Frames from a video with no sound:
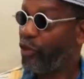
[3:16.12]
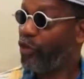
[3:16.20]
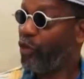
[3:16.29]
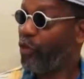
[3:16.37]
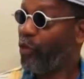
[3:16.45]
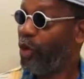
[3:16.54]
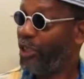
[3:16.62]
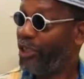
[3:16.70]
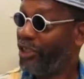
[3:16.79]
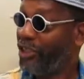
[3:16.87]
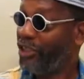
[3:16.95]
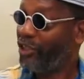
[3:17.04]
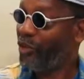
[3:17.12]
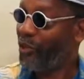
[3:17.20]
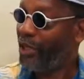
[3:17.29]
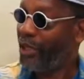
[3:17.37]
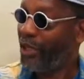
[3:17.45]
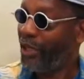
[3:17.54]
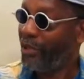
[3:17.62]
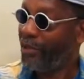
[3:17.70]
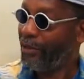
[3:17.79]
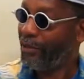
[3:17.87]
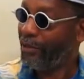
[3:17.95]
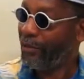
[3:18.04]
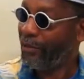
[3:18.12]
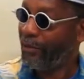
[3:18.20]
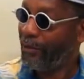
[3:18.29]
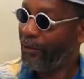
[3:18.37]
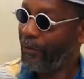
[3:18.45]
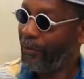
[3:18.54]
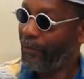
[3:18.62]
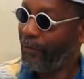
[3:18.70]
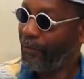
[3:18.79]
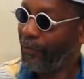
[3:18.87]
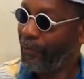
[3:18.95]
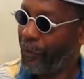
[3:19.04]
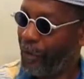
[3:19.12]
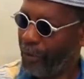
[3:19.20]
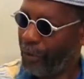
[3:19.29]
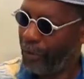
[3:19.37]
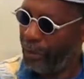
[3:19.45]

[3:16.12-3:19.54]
to one seizure a week now. This is